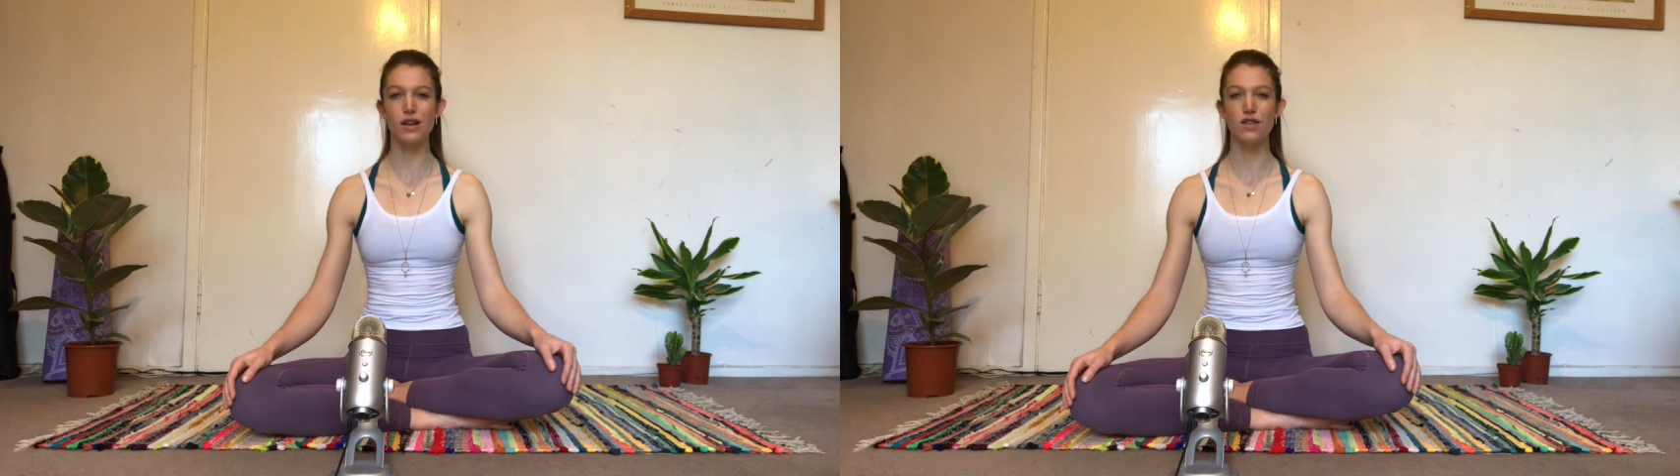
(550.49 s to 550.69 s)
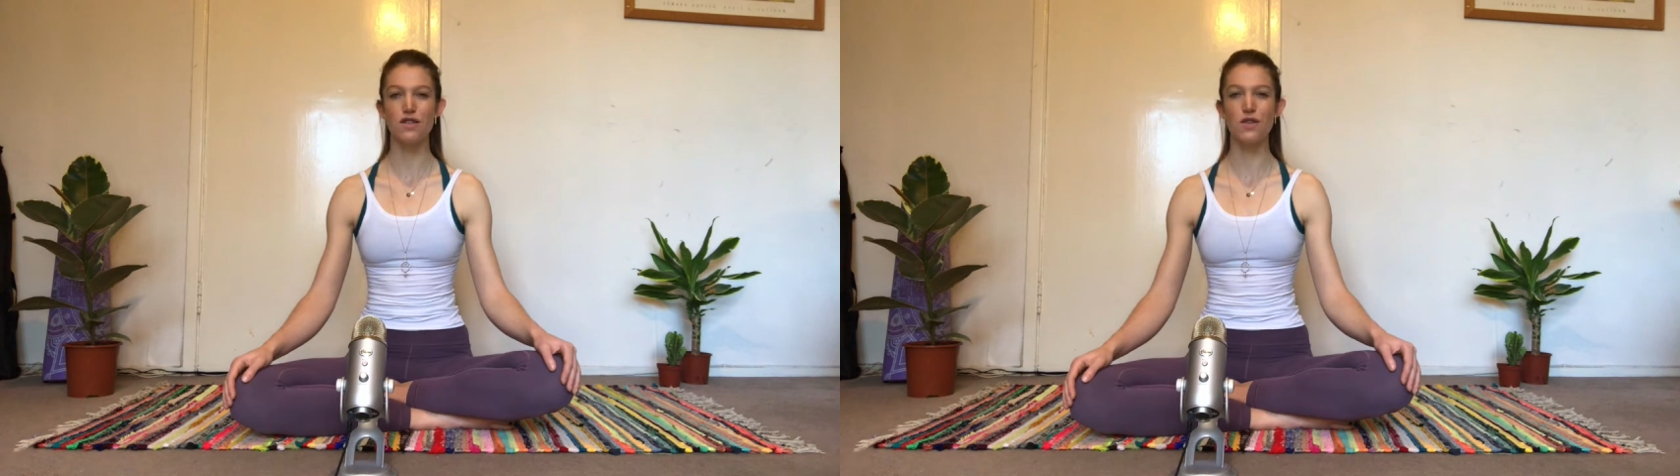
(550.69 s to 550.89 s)

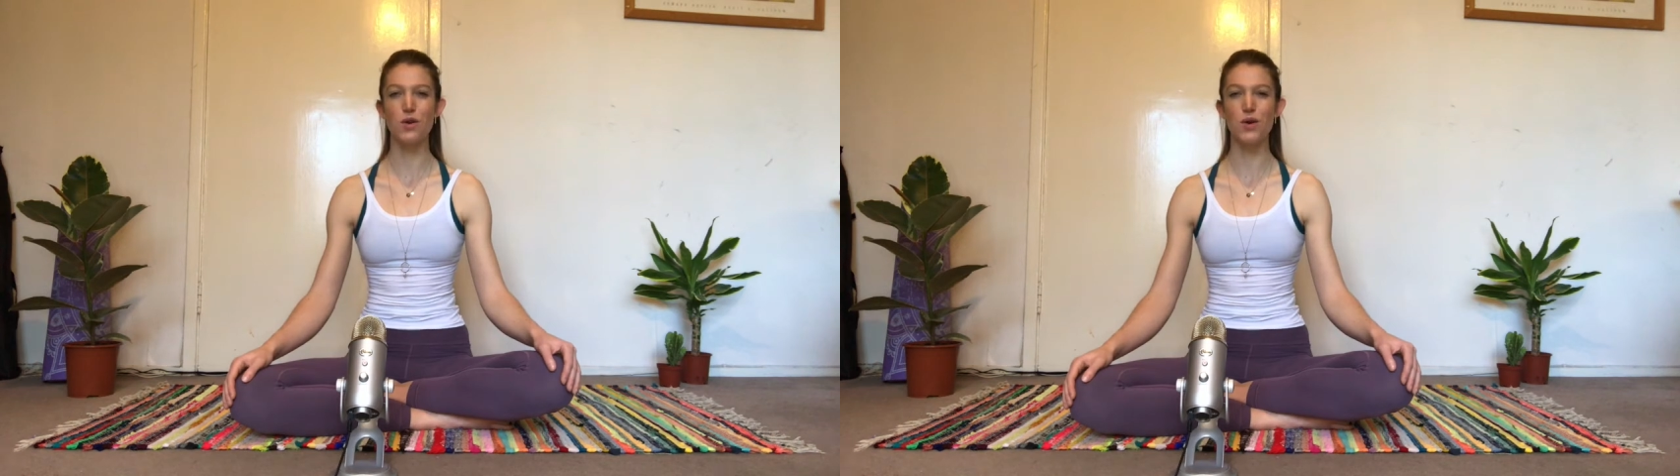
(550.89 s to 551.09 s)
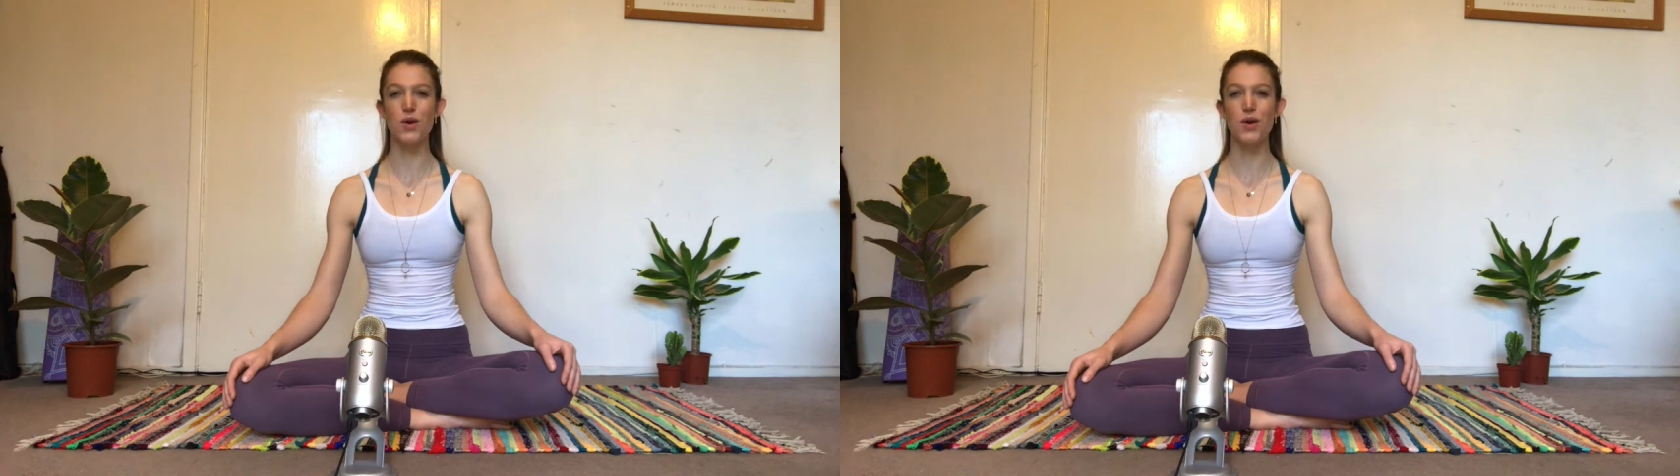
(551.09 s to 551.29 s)

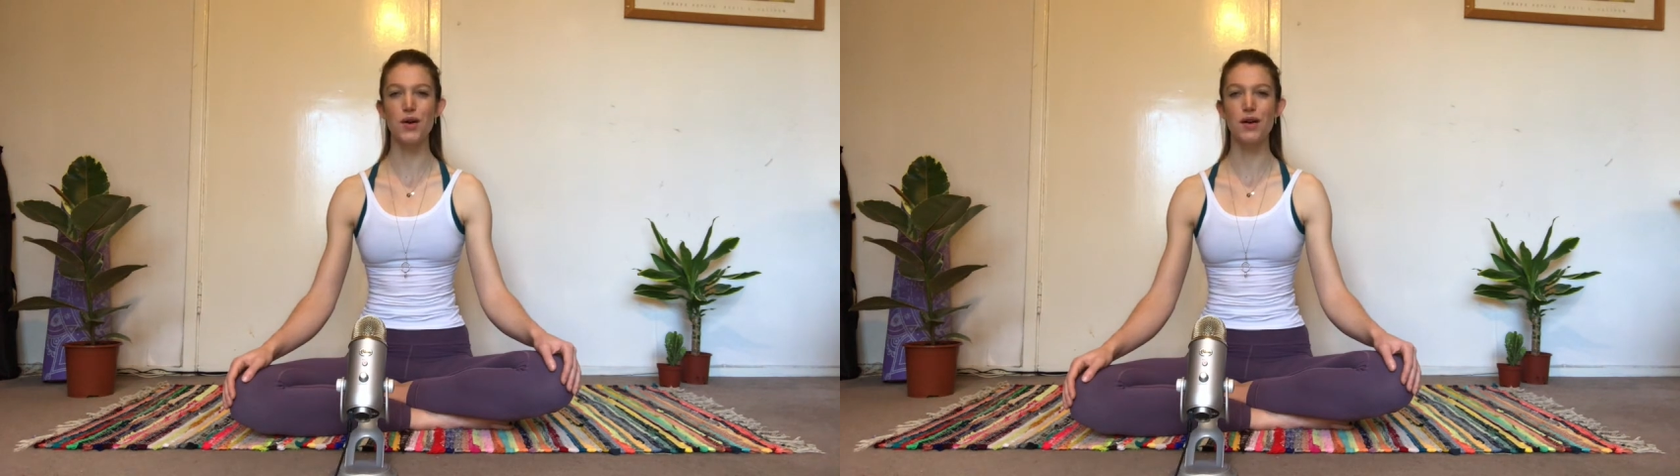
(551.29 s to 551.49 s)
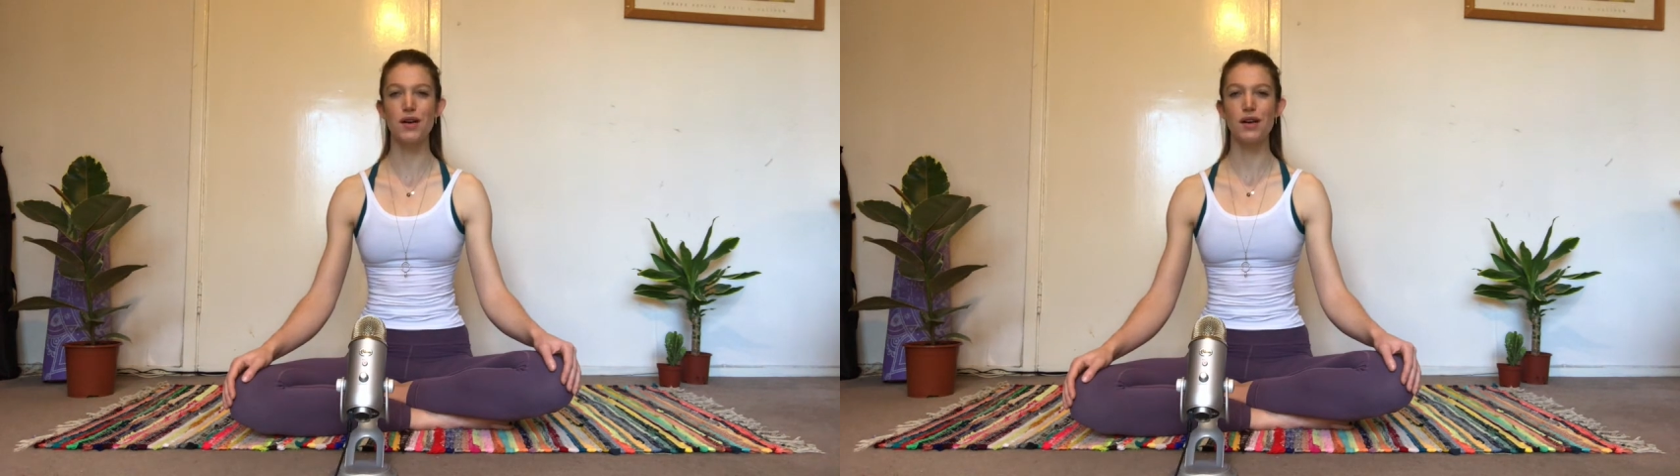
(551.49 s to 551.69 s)
4,
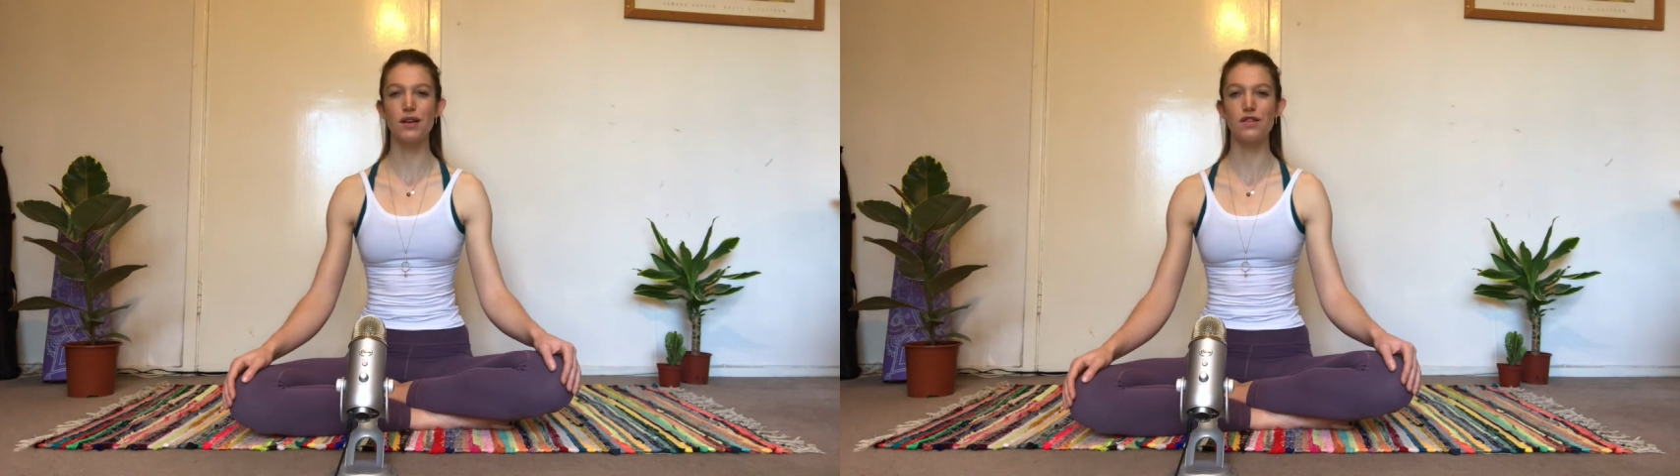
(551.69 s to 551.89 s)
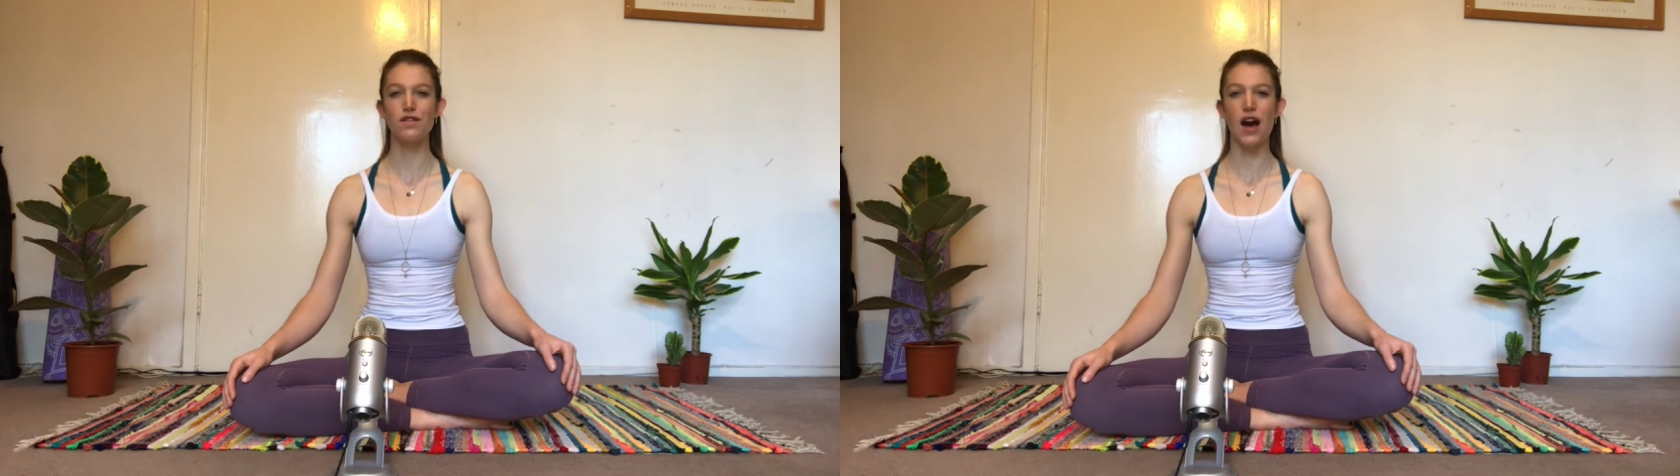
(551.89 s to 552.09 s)

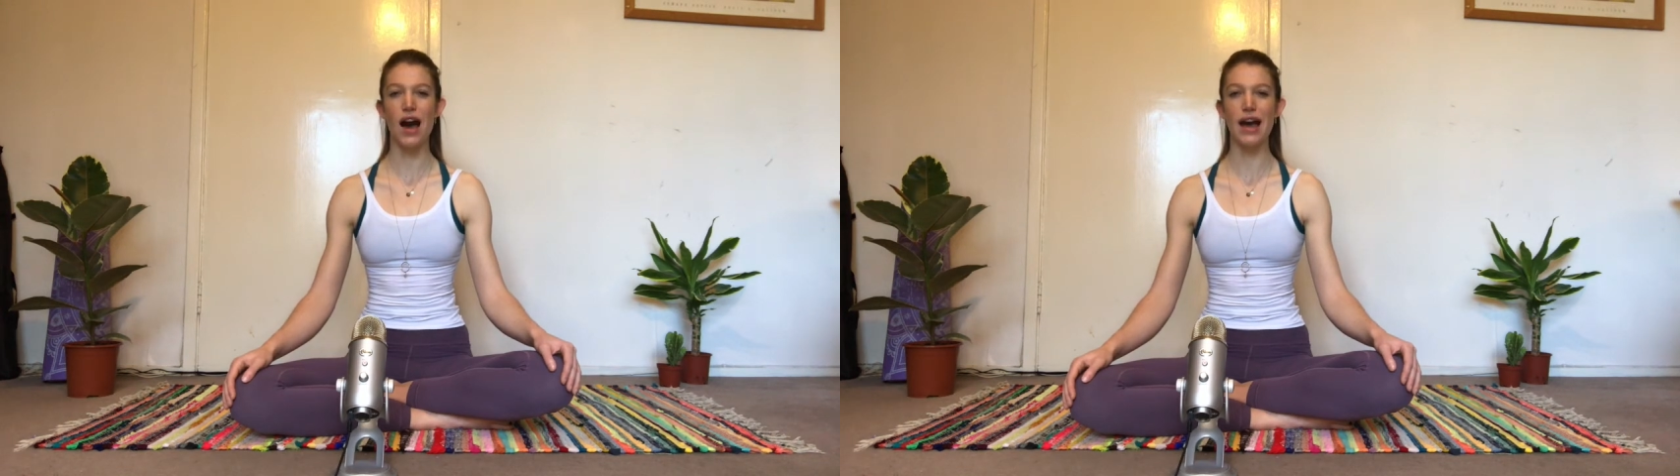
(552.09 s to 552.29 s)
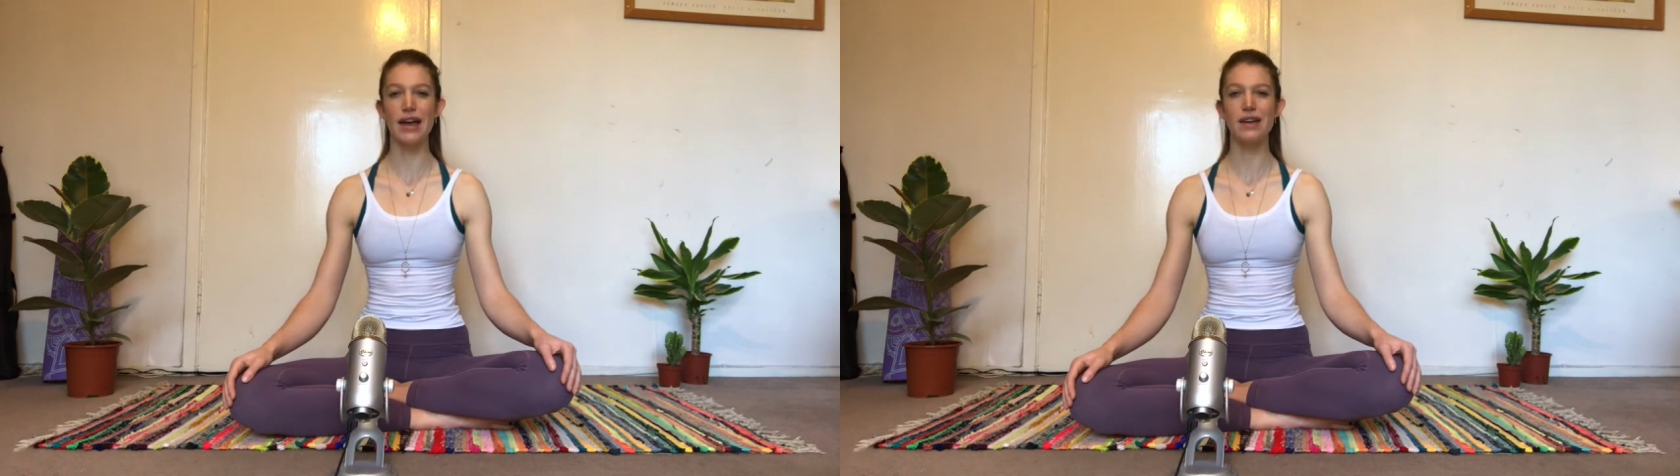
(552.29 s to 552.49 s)

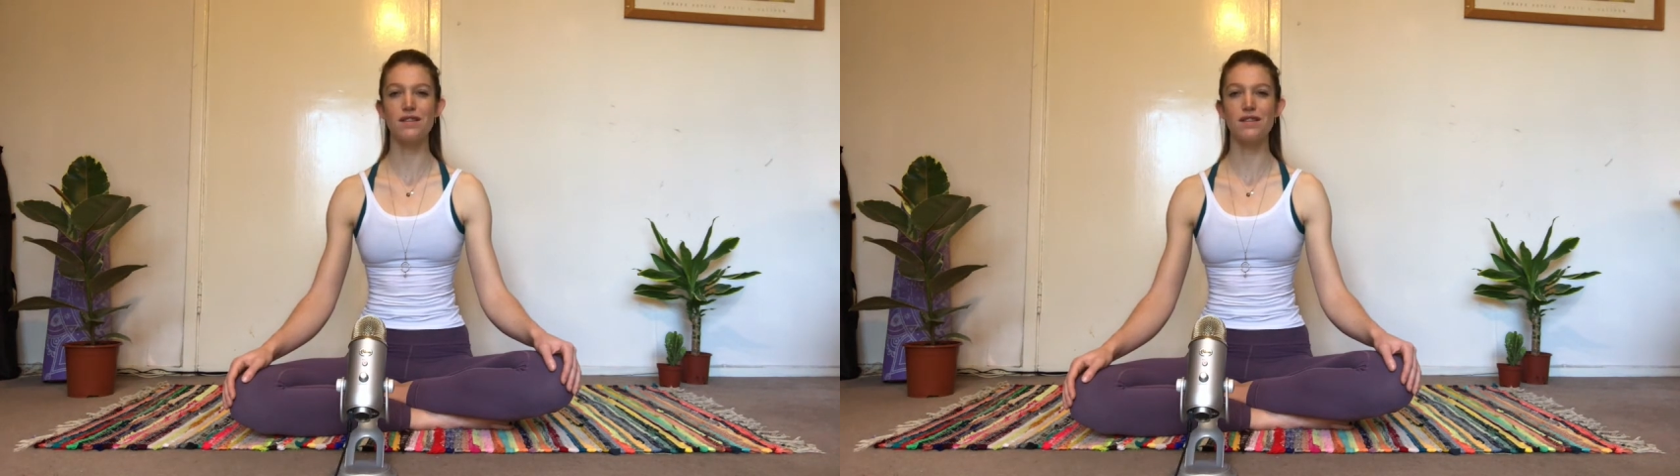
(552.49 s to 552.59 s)
5.